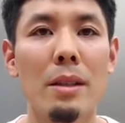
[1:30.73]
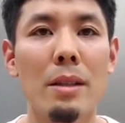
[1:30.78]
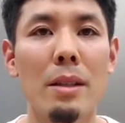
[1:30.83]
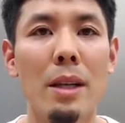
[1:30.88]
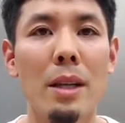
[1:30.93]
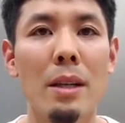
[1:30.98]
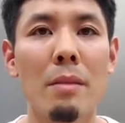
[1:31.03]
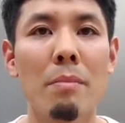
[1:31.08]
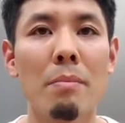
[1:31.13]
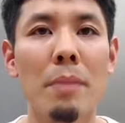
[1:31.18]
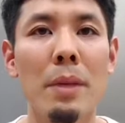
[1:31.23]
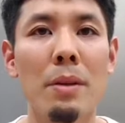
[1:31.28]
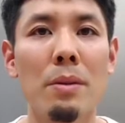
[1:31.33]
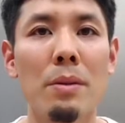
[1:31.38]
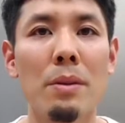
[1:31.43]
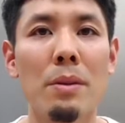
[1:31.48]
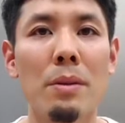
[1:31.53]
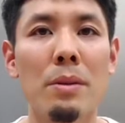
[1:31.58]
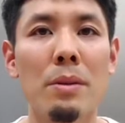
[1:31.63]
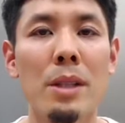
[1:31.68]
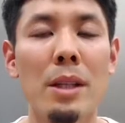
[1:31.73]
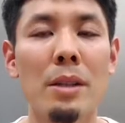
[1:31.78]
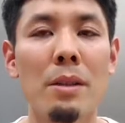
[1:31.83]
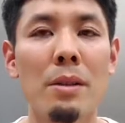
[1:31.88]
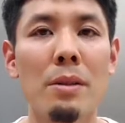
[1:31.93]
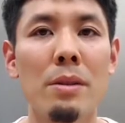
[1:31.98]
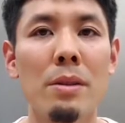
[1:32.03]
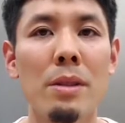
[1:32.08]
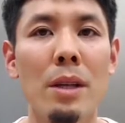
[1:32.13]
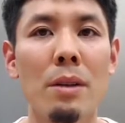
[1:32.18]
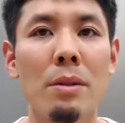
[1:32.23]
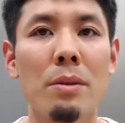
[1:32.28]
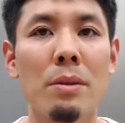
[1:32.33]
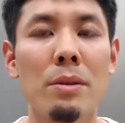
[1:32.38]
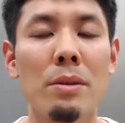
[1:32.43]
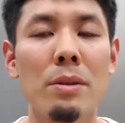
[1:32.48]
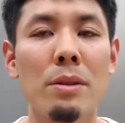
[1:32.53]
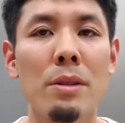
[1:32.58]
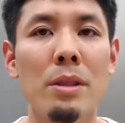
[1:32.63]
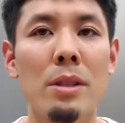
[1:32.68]
To date,
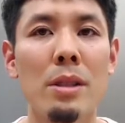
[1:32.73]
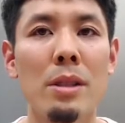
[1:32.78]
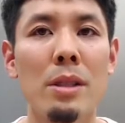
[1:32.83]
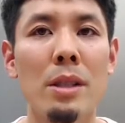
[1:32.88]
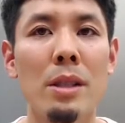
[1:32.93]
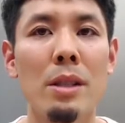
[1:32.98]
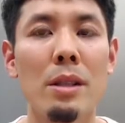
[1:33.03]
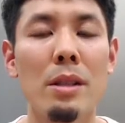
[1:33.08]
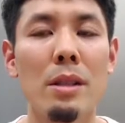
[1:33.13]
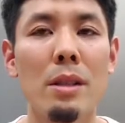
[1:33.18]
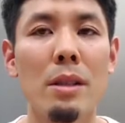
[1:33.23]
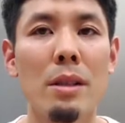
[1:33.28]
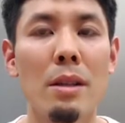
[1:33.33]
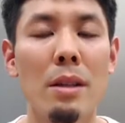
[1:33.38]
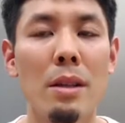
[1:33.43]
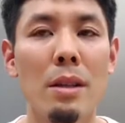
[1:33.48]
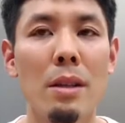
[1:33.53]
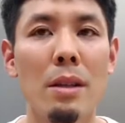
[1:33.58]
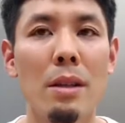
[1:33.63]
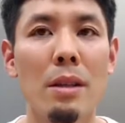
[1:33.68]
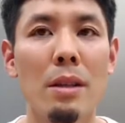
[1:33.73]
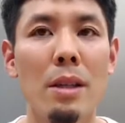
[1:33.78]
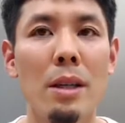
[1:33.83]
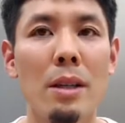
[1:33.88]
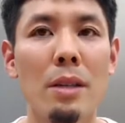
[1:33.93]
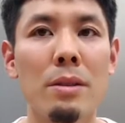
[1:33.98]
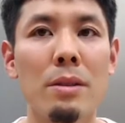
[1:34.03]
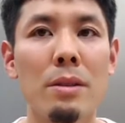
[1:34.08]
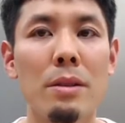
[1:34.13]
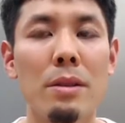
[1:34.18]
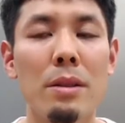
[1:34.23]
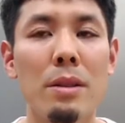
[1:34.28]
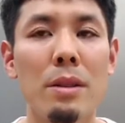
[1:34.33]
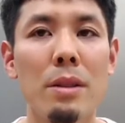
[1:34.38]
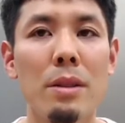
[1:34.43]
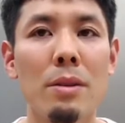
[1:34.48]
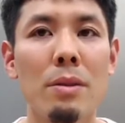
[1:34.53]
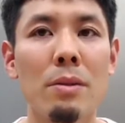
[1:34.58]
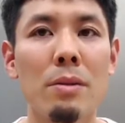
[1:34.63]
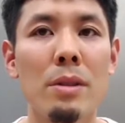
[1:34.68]
approximately 48
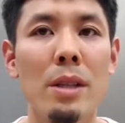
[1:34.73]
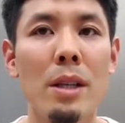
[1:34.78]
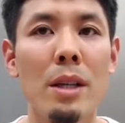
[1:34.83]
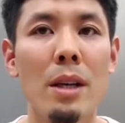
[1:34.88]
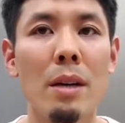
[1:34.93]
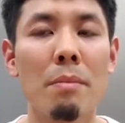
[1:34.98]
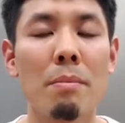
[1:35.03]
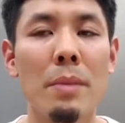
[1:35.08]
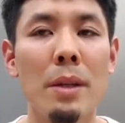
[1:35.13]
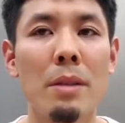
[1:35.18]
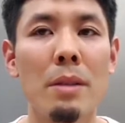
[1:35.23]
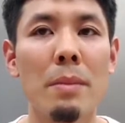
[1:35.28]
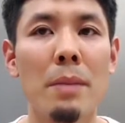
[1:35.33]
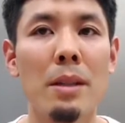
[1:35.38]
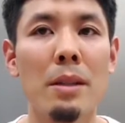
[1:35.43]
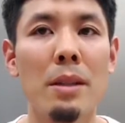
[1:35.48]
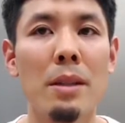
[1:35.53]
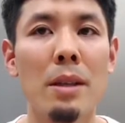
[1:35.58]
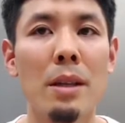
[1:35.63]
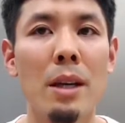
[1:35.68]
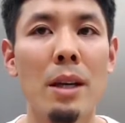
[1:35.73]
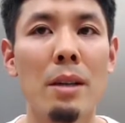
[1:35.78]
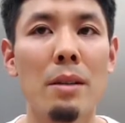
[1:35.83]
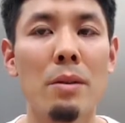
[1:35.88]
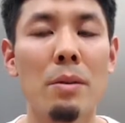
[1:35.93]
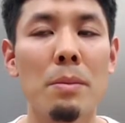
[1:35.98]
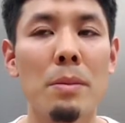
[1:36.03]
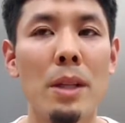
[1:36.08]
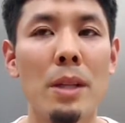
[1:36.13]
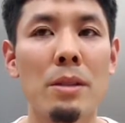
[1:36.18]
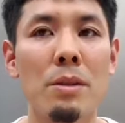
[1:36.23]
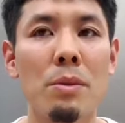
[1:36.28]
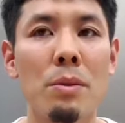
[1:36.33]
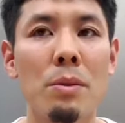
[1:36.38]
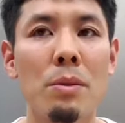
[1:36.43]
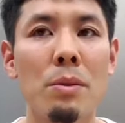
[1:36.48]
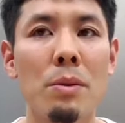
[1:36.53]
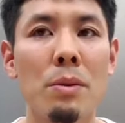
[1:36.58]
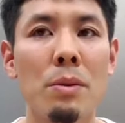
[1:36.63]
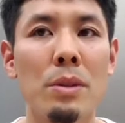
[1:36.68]
million people, mainly
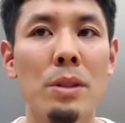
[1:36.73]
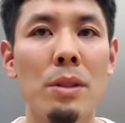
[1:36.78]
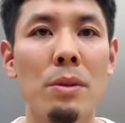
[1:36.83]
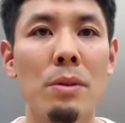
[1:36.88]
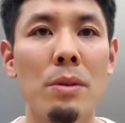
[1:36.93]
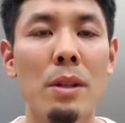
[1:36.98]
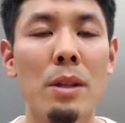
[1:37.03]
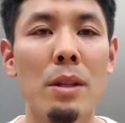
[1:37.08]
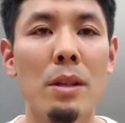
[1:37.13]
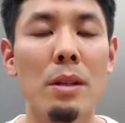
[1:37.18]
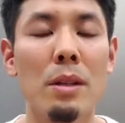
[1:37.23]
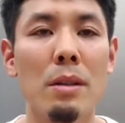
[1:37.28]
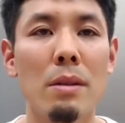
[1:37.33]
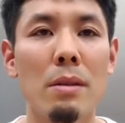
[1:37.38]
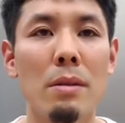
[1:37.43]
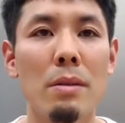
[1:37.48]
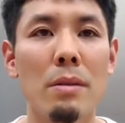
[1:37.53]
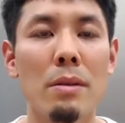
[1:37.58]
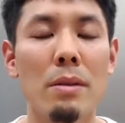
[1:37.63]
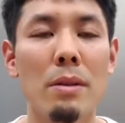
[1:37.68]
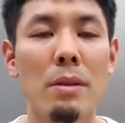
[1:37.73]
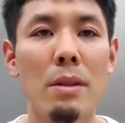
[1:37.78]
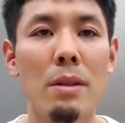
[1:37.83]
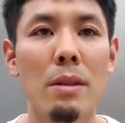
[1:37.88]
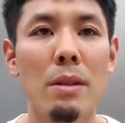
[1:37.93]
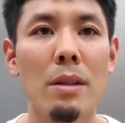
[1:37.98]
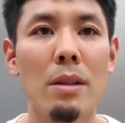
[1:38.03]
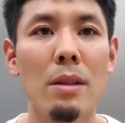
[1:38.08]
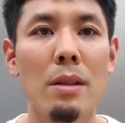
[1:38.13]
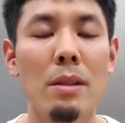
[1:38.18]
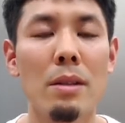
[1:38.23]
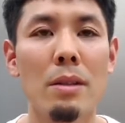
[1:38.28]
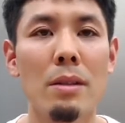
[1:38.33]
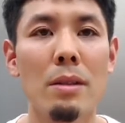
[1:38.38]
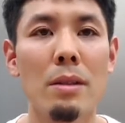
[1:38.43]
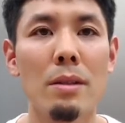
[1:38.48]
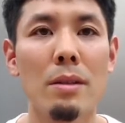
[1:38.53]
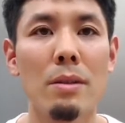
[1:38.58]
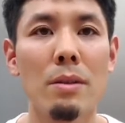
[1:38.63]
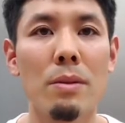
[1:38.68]
LINE Pay users, have
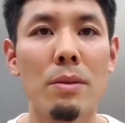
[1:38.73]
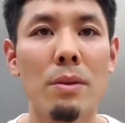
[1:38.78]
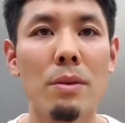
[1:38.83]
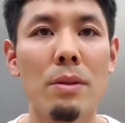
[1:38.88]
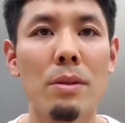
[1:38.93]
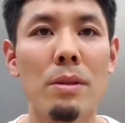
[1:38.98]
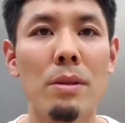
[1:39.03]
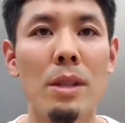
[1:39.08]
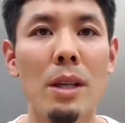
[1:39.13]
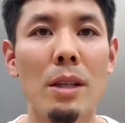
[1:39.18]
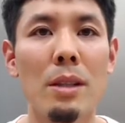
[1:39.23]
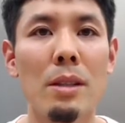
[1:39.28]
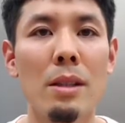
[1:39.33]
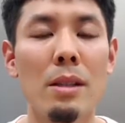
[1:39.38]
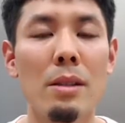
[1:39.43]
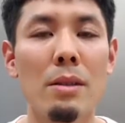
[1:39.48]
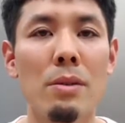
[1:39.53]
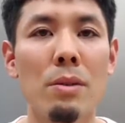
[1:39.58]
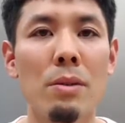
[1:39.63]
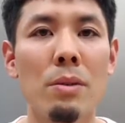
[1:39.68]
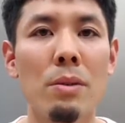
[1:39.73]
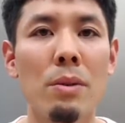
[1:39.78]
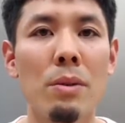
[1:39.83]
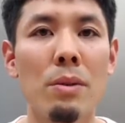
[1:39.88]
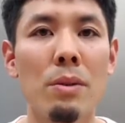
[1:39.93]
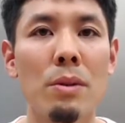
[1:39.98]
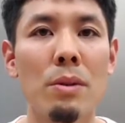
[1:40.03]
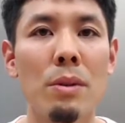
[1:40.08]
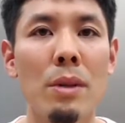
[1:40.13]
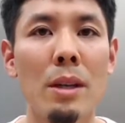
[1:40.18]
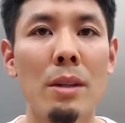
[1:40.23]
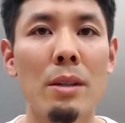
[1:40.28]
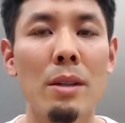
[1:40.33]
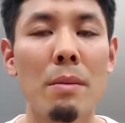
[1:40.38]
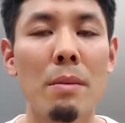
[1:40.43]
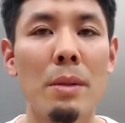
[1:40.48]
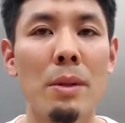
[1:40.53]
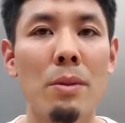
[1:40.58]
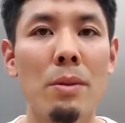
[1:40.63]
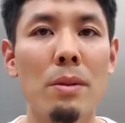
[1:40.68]
registered as friend of the LINE Pay
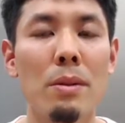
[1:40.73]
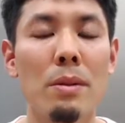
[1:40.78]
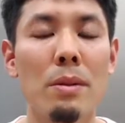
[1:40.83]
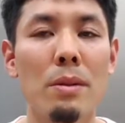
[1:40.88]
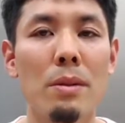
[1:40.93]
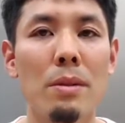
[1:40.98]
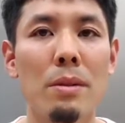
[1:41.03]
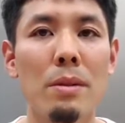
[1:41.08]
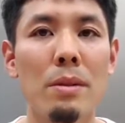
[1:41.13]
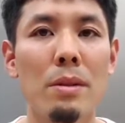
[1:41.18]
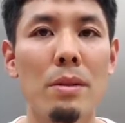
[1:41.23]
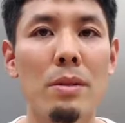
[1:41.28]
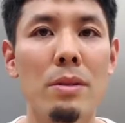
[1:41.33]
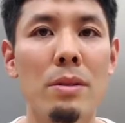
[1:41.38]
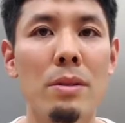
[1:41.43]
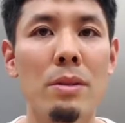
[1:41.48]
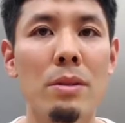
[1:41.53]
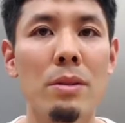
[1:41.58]
official account,